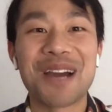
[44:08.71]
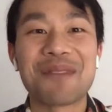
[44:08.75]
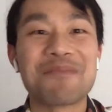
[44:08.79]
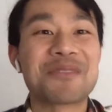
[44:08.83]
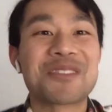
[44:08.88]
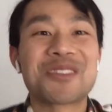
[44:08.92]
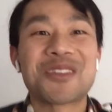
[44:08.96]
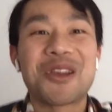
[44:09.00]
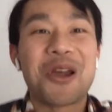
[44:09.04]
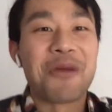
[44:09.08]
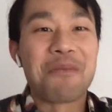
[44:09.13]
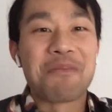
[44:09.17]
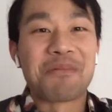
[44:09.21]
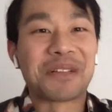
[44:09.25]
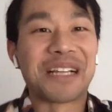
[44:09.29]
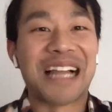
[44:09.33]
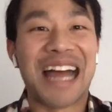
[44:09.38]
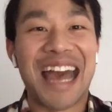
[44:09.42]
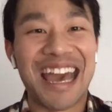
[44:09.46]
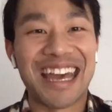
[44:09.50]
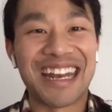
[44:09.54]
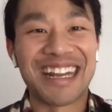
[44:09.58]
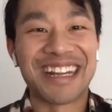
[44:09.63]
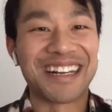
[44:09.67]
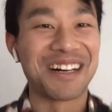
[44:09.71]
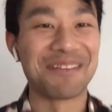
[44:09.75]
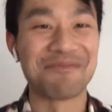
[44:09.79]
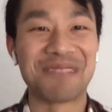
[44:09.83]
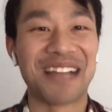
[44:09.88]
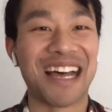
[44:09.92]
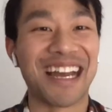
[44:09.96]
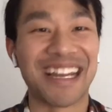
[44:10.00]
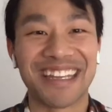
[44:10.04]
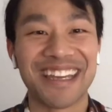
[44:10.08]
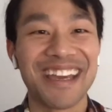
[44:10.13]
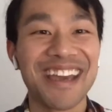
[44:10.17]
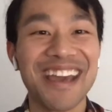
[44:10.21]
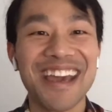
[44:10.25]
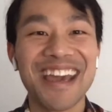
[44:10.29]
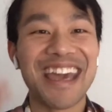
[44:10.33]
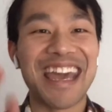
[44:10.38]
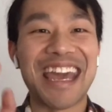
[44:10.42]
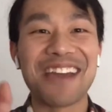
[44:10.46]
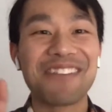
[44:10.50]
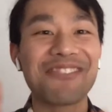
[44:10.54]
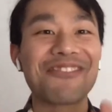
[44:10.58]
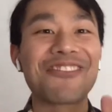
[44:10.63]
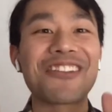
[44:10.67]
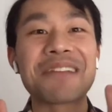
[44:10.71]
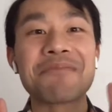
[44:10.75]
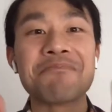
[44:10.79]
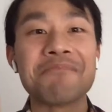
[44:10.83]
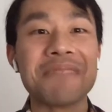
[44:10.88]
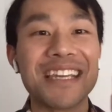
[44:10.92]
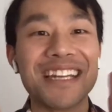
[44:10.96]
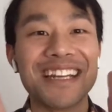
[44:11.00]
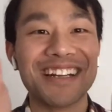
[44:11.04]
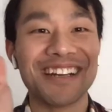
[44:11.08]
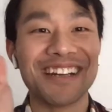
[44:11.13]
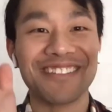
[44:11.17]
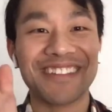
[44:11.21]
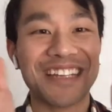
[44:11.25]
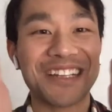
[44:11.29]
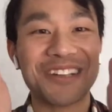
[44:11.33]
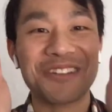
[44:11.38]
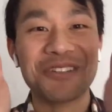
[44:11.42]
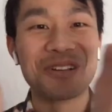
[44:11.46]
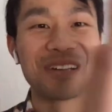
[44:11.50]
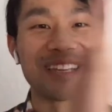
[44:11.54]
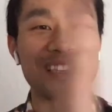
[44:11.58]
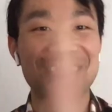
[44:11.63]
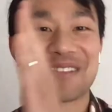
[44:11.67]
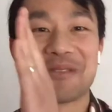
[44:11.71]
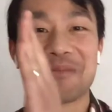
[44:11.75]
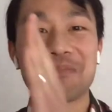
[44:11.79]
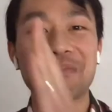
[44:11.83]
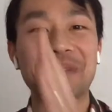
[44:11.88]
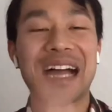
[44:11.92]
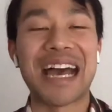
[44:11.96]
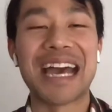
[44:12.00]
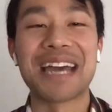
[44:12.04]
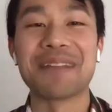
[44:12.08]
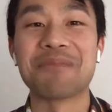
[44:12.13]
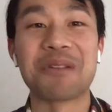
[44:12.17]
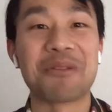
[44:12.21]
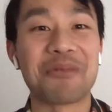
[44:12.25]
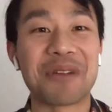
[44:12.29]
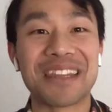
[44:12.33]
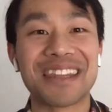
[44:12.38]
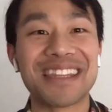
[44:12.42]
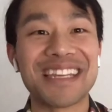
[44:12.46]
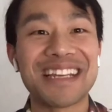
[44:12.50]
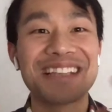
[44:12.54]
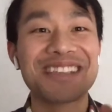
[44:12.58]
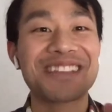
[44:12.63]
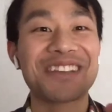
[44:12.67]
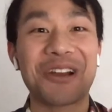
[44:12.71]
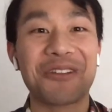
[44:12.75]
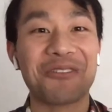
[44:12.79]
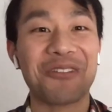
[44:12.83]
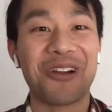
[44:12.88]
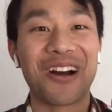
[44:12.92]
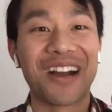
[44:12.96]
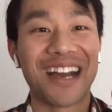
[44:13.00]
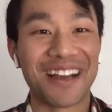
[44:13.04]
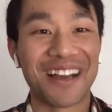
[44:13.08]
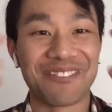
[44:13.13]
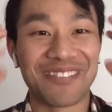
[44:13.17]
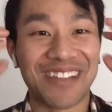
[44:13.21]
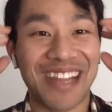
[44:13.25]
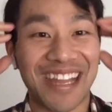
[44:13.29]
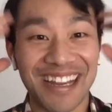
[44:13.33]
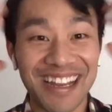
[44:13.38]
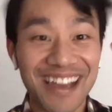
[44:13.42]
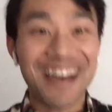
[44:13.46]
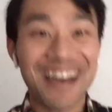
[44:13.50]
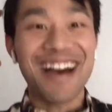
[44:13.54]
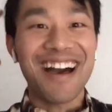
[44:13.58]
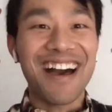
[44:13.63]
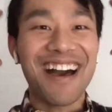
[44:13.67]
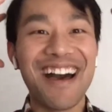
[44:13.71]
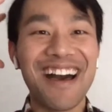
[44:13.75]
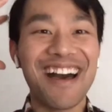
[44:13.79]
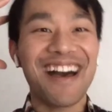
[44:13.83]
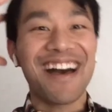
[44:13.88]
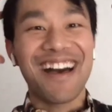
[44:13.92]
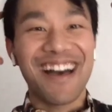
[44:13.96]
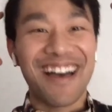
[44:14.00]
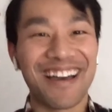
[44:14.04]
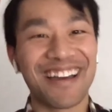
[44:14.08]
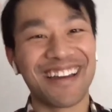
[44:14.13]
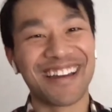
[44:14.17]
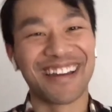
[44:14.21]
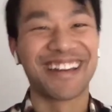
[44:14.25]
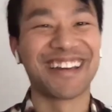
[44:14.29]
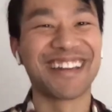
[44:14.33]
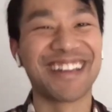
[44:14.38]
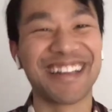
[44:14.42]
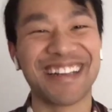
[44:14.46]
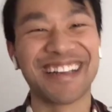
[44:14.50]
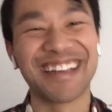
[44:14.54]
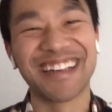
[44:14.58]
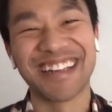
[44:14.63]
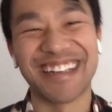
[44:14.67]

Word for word: I'm so planted. I'm like, every minute of the cook is all planned. But when things go wrong, I'm like, ah!